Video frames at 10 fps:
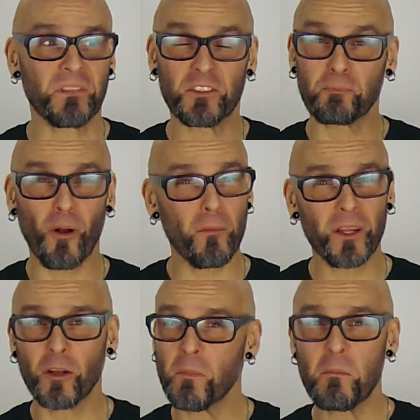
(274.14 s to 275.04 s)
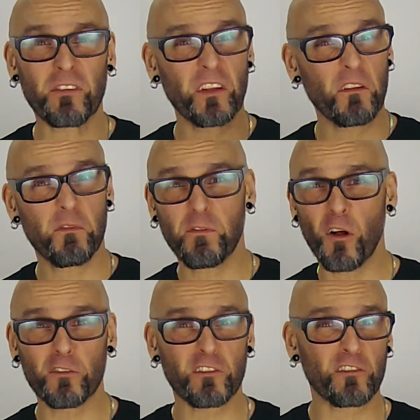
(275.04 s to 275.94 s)
is probably going to be missing the
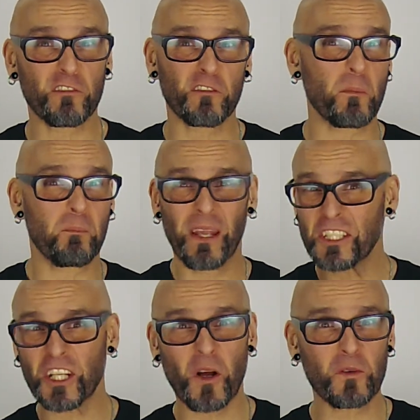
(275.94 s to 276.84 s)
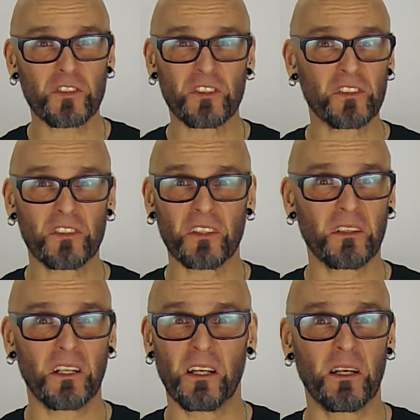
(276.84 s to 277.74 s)
faults, the pinch-outs,
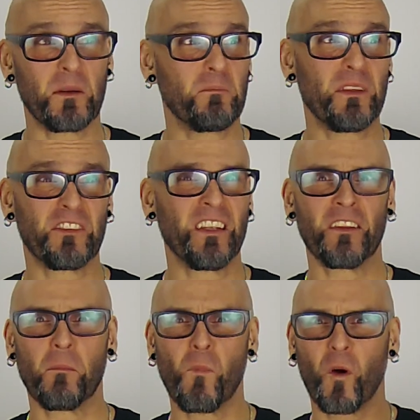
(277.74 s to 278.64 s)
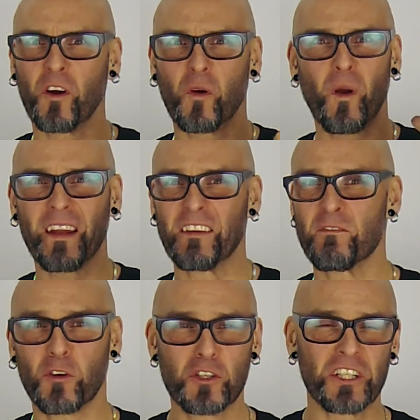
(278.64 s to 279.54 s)
missing the more correct
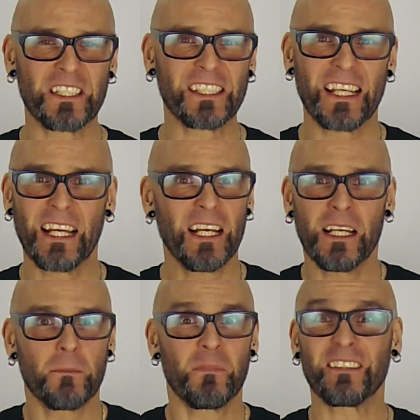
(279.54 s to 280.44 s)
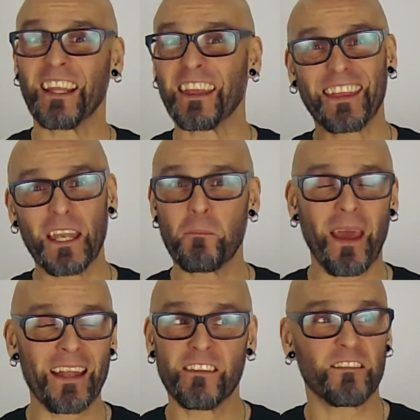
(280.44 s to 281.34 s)
inversions, missing thin
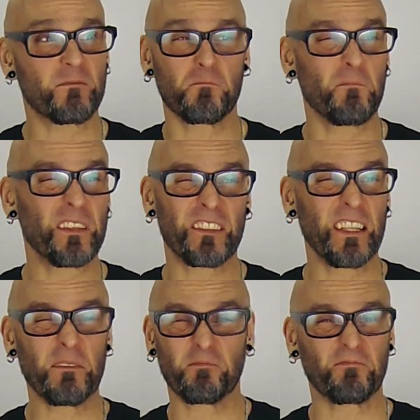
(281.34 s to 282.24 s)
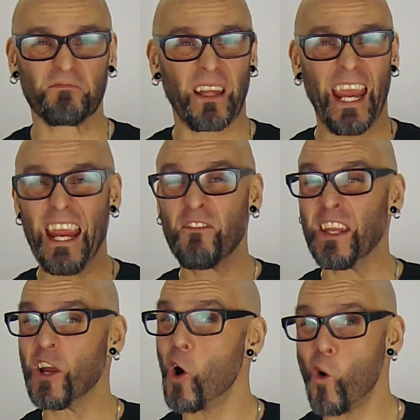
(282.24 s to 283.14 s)
beds, missing
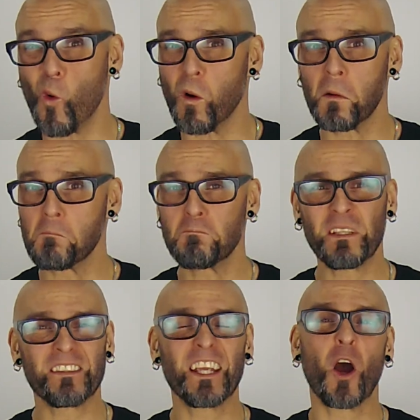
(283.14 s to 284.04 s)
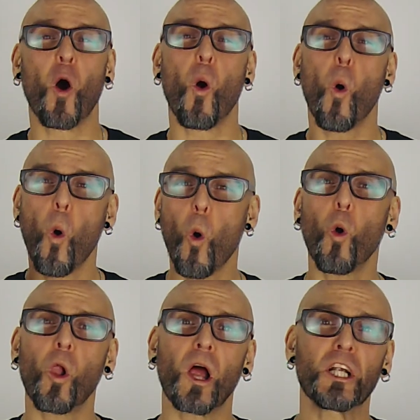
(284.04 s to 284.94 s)
AVO, missing a
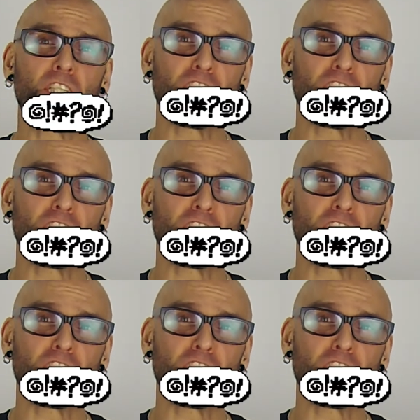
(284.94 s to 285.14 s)
whole